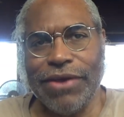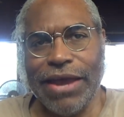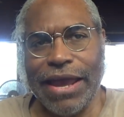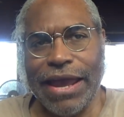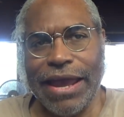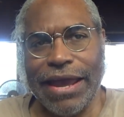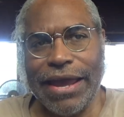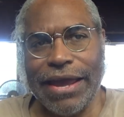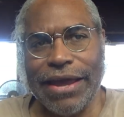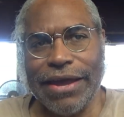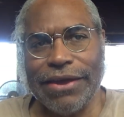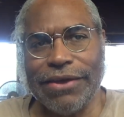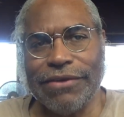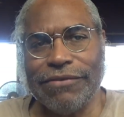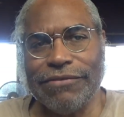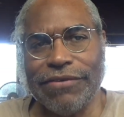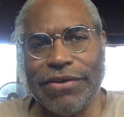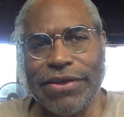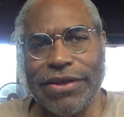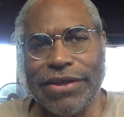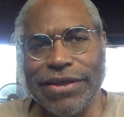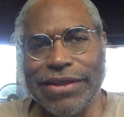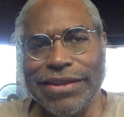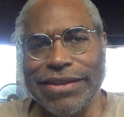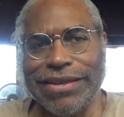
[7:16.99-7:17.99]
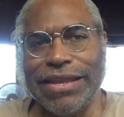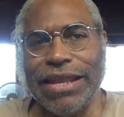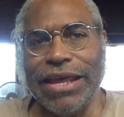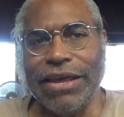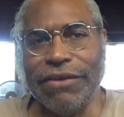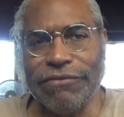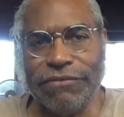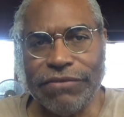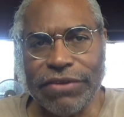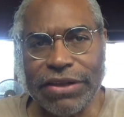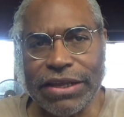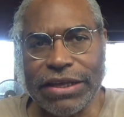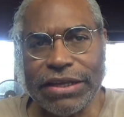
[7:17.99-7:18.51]
have uh,
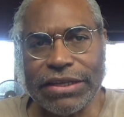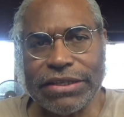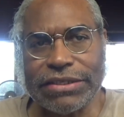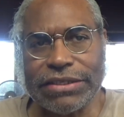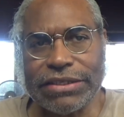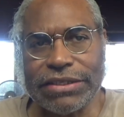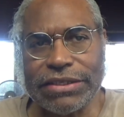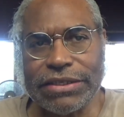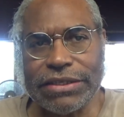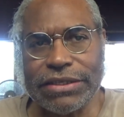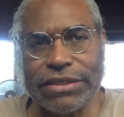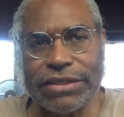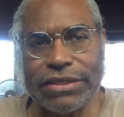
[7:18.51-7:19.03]
Netflix